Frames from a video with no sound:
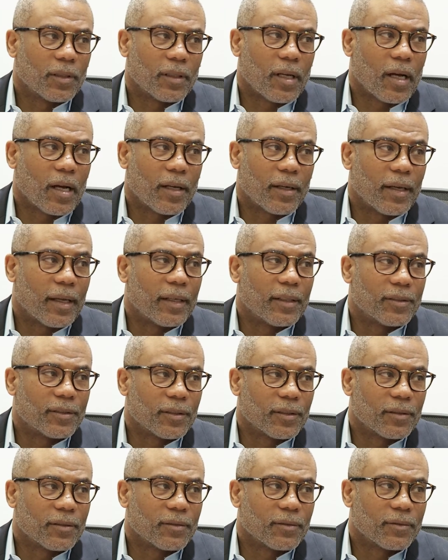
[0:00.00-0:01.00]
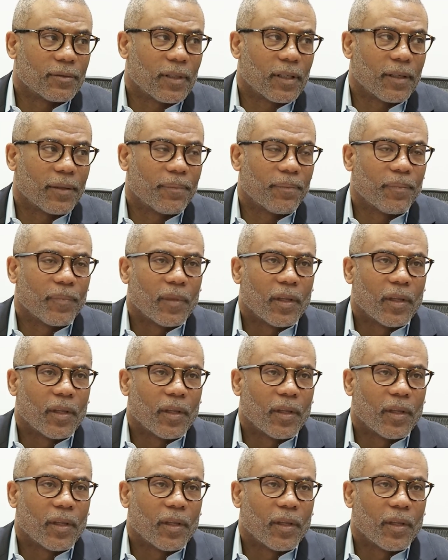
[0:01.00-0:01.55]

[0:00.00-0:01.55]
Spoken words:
in our nation, right?